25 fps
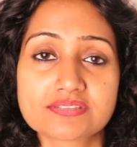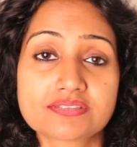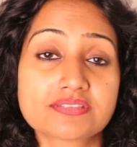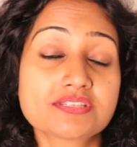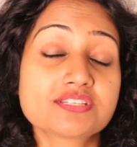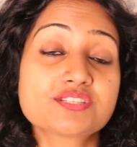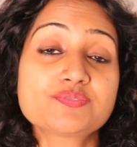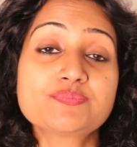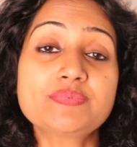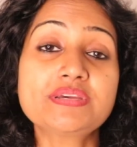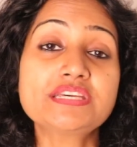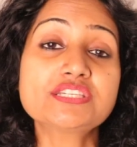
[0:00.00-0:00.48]

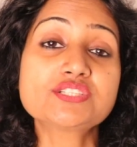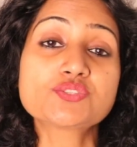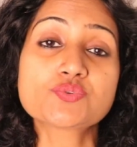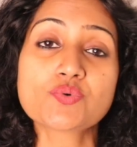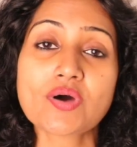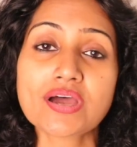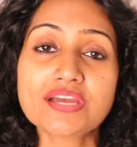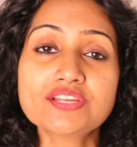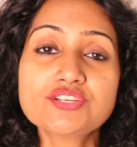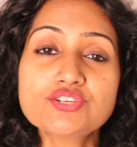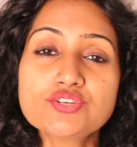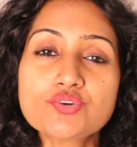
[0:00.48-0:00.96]
This means
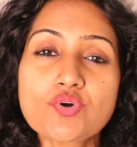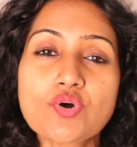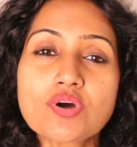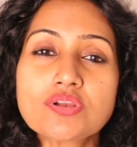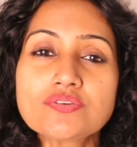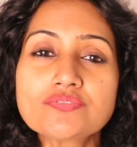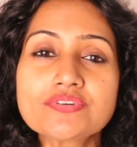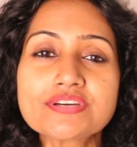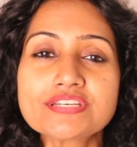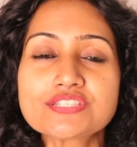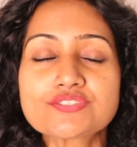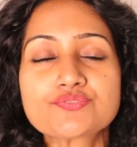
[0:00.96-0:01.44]
why do you
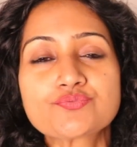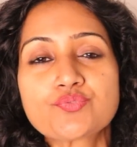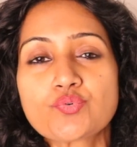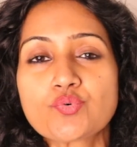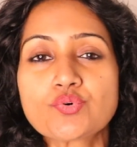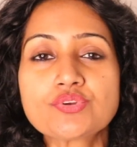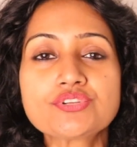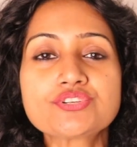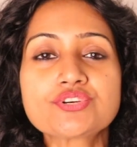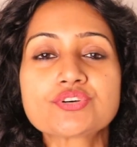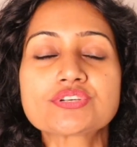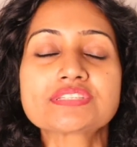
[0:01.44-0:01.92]
always
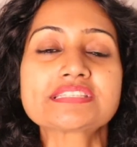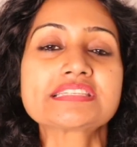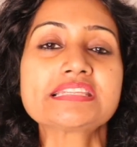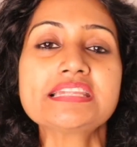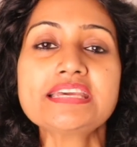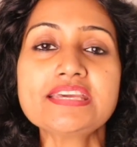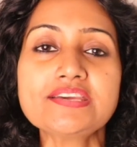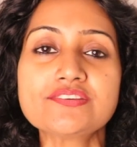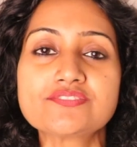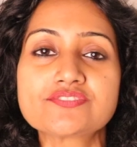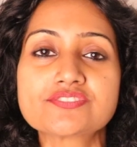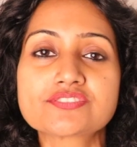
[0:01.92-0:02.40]
fold your
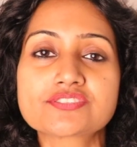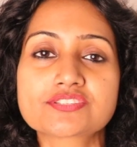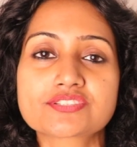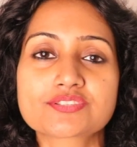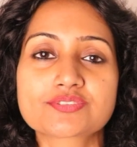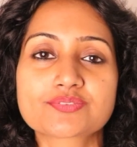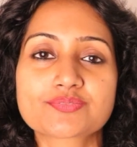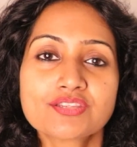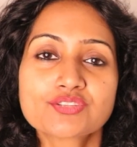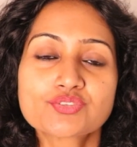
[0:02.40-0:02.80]
sleeves?